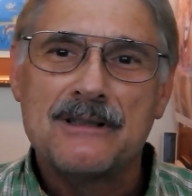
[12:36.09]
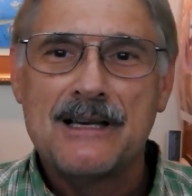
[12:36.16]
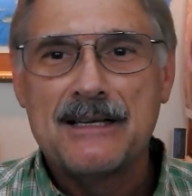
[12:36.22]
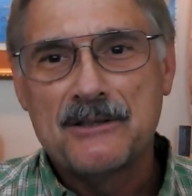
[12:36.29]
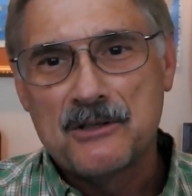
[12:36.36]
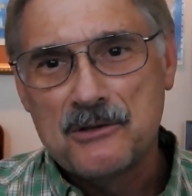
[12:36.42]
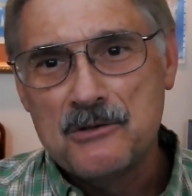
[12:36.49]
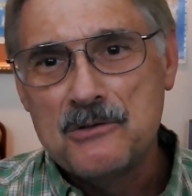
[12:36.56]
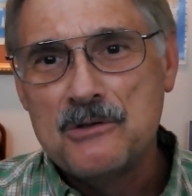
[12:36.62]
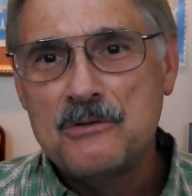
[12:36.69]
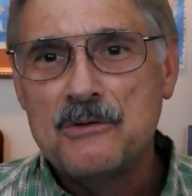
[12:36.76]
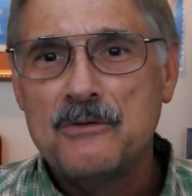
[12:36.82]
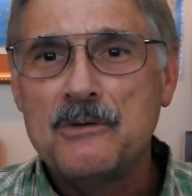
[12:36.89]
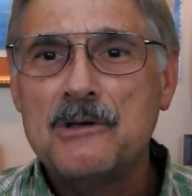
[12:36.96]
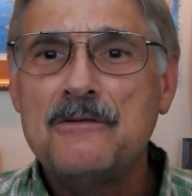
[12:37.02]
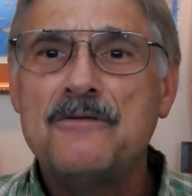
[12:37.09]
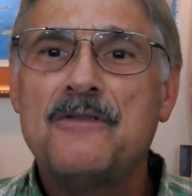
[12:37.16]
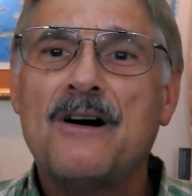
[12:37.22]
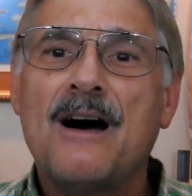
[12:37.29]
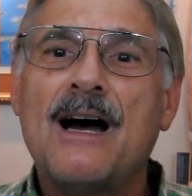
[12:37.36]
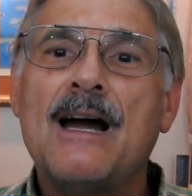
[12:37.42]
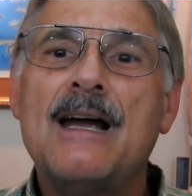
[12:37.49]
that you would
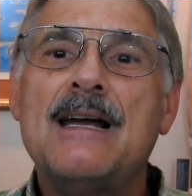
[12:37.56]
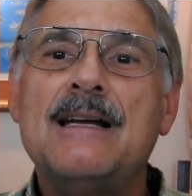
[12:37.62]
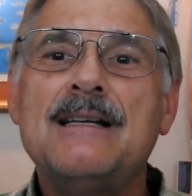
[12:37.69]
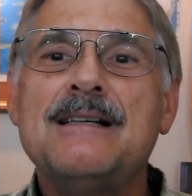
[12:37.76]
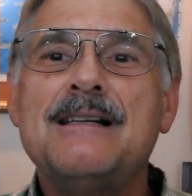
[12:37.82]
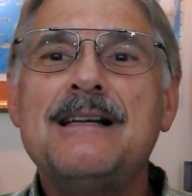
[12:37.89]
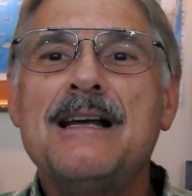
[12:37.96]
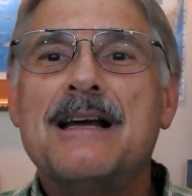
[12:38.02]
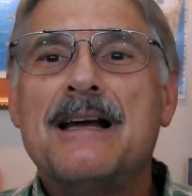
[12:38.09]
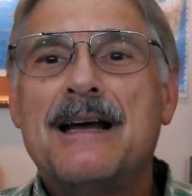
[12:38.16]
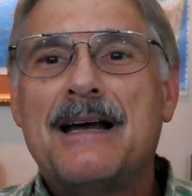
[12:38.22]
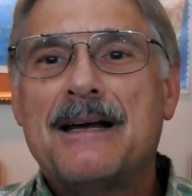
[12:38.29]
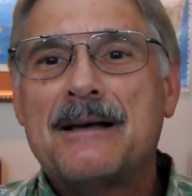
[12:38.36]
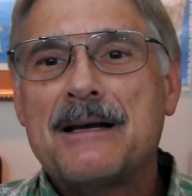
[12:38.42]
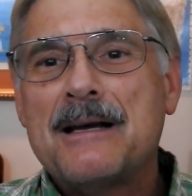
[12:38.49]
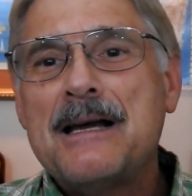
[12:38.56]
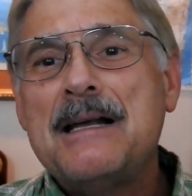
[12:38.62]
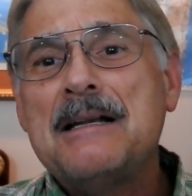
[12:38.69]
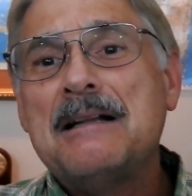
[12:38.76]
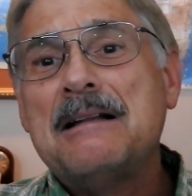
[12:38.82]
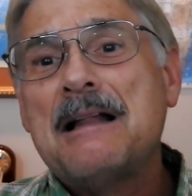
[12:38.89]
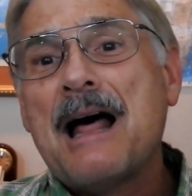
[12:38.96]
find
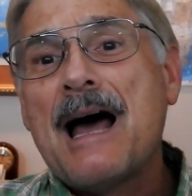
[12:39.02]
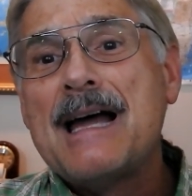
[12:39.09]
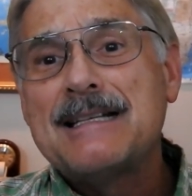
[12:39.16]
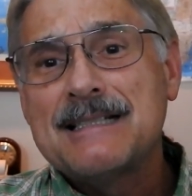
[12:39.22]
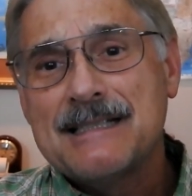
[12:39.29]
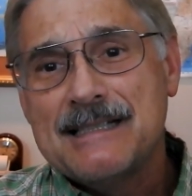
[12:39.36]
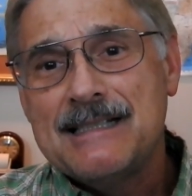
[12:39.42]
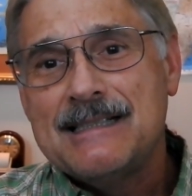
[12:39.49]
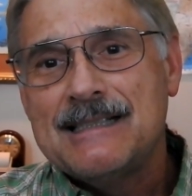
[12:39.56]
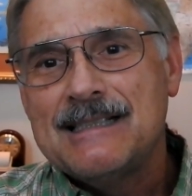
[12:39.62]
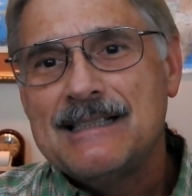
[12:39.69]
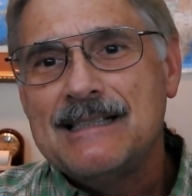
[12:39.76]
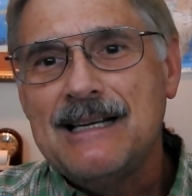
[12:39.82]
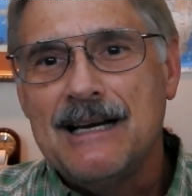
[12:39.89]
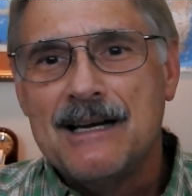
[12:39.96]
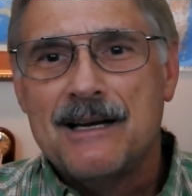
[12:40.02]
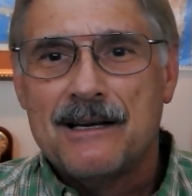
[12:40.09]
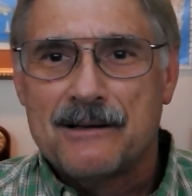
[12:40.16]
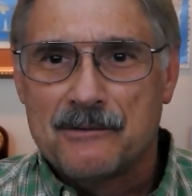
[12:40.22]
enlightening.